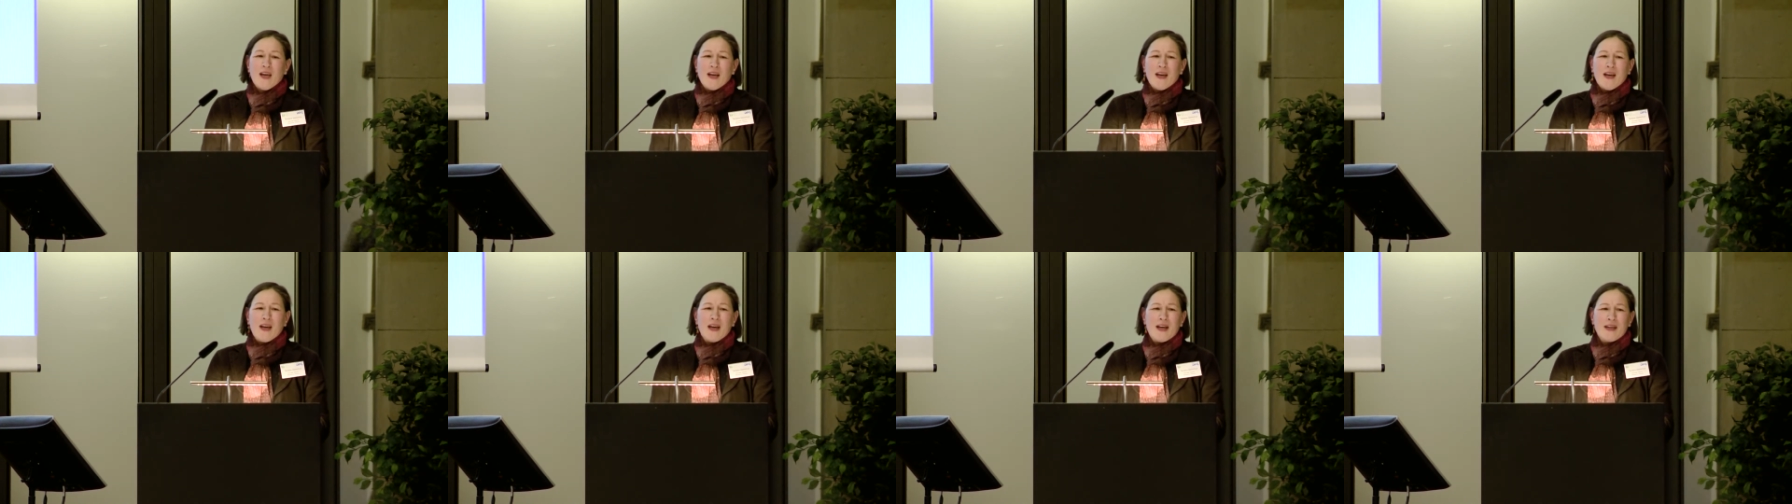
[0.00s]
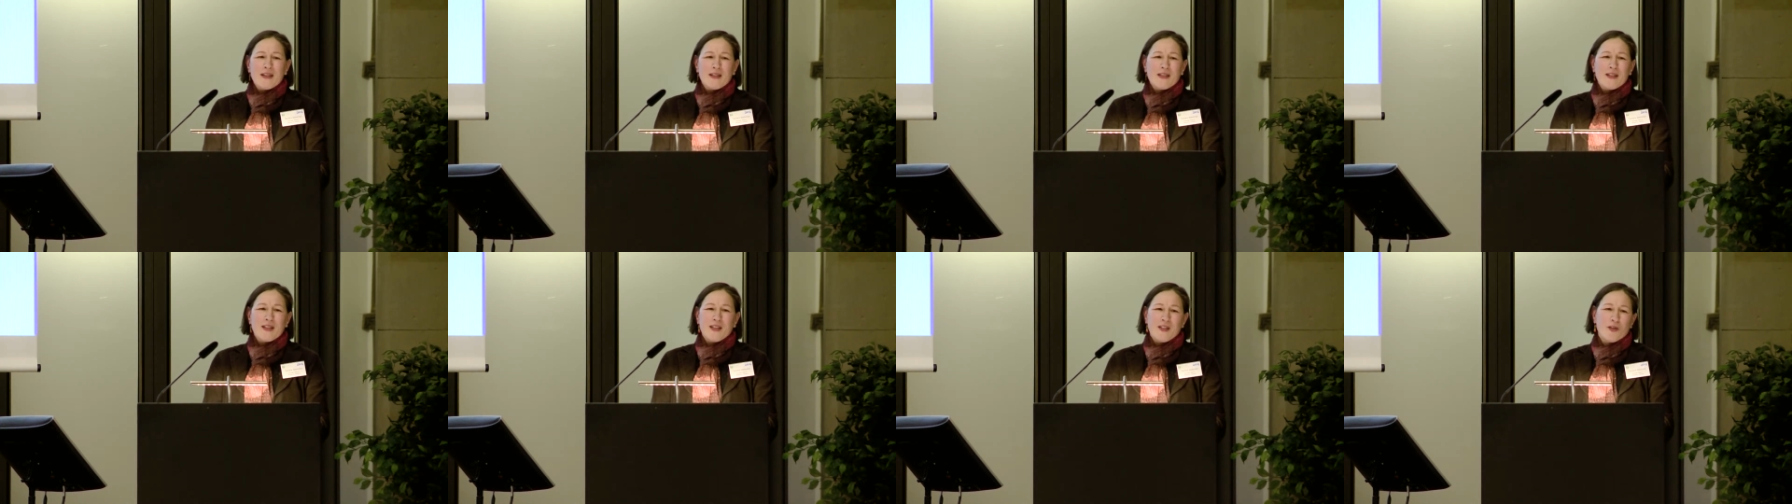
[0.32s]

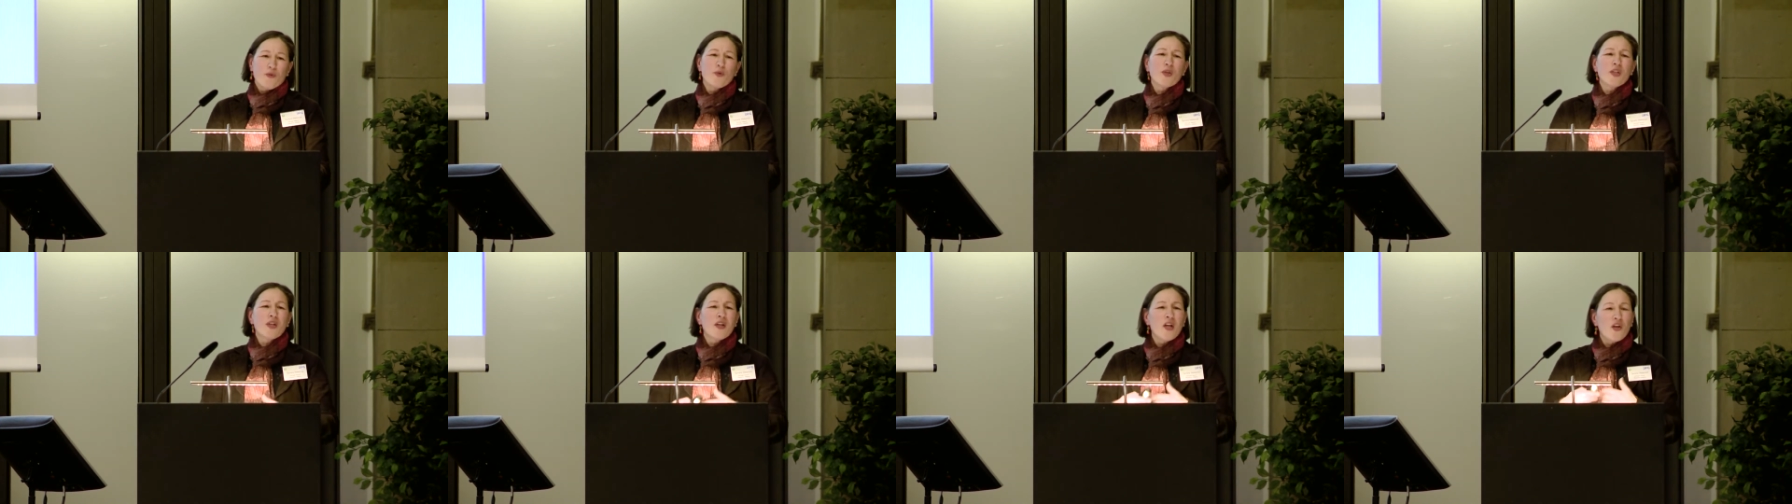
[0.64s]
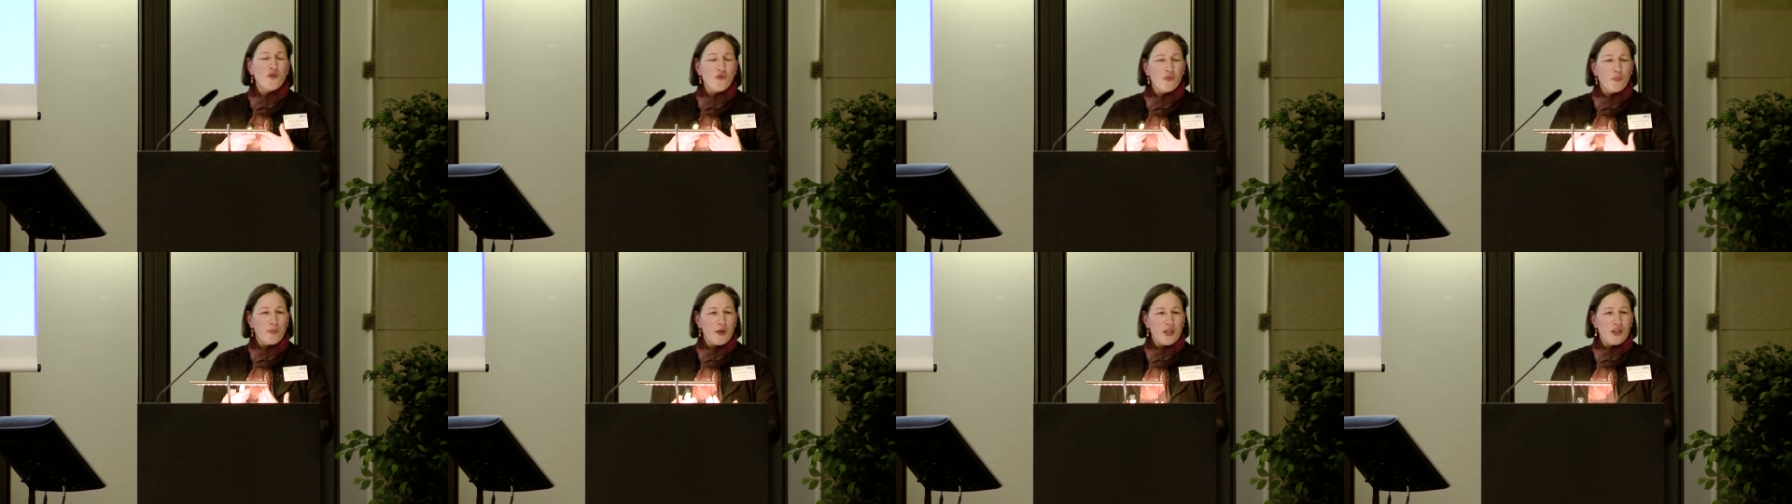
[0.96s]
And there was a lot
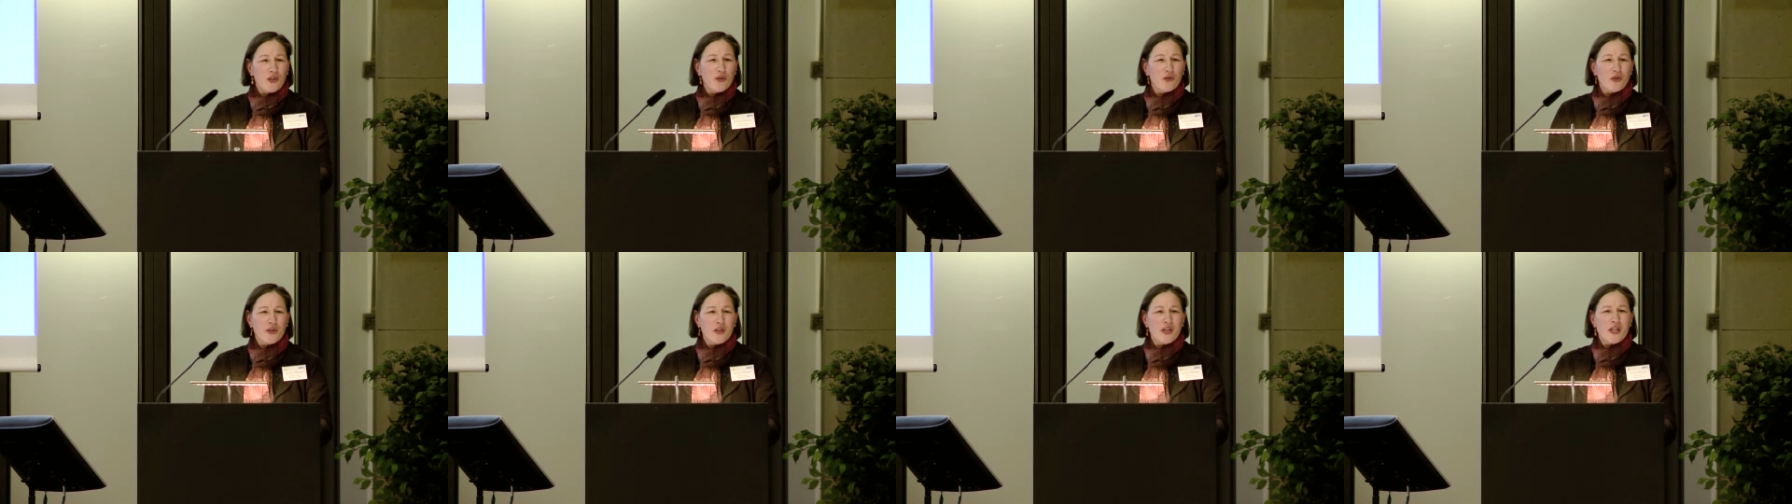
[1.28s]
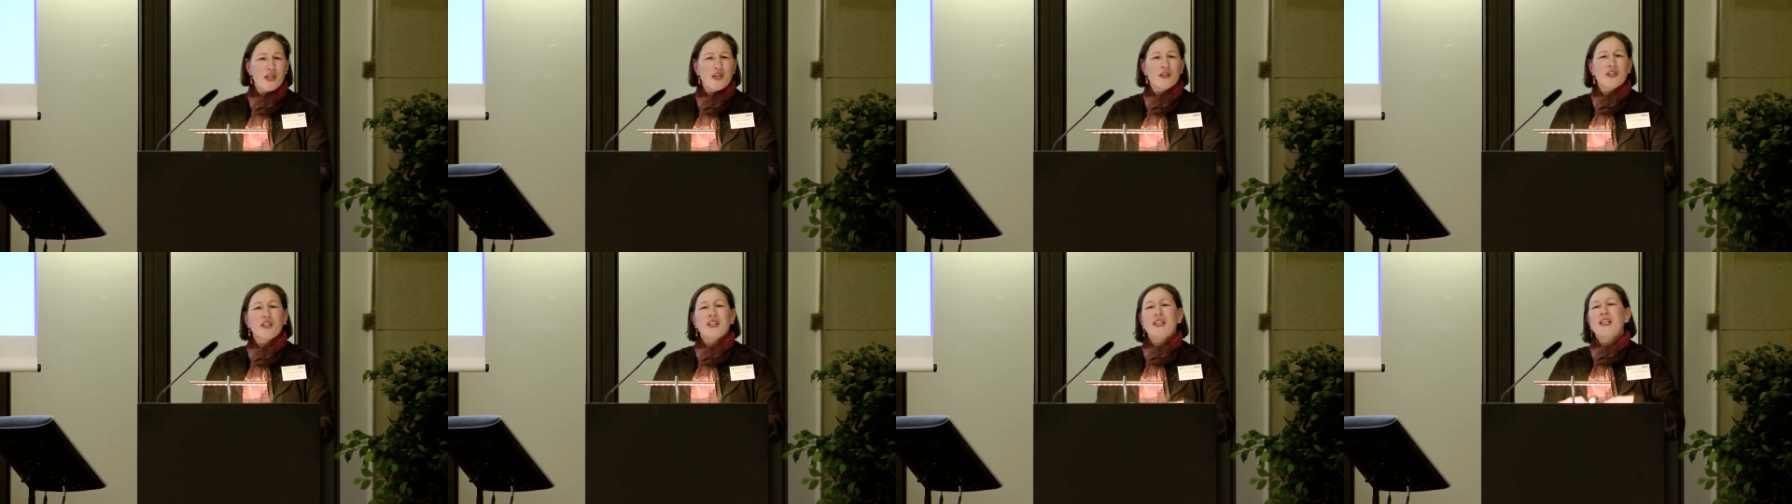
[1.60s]
of pressure on
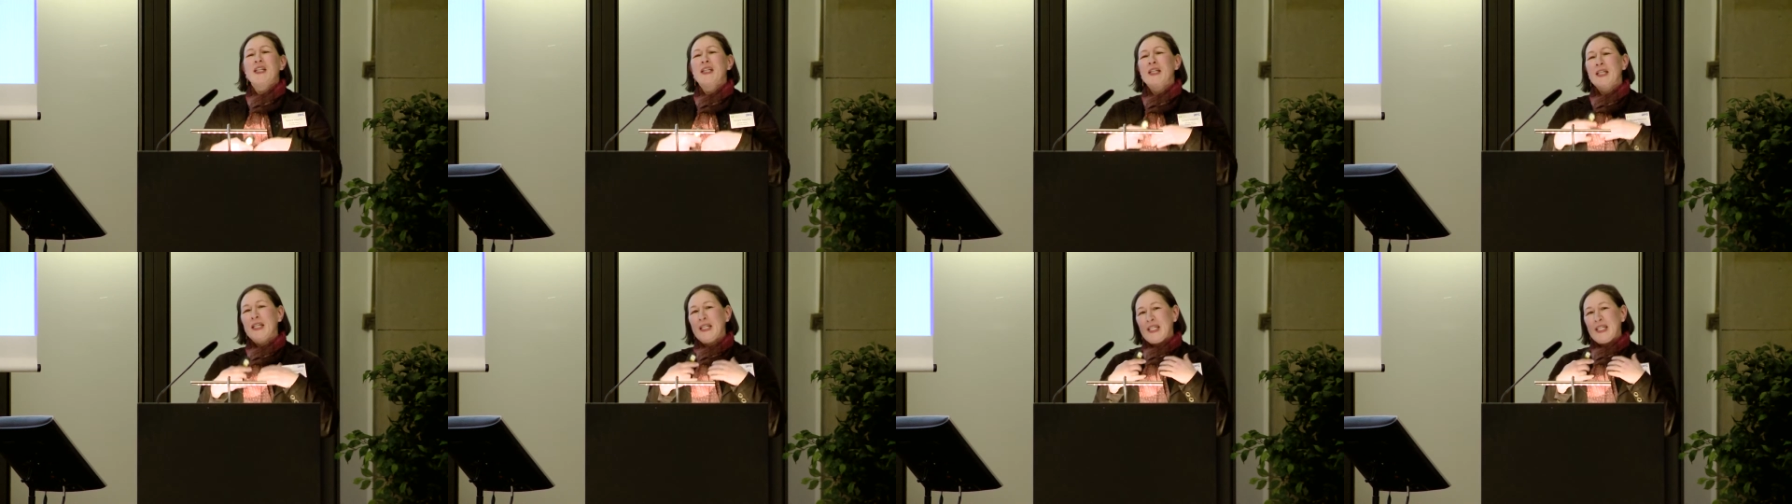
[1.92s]
us,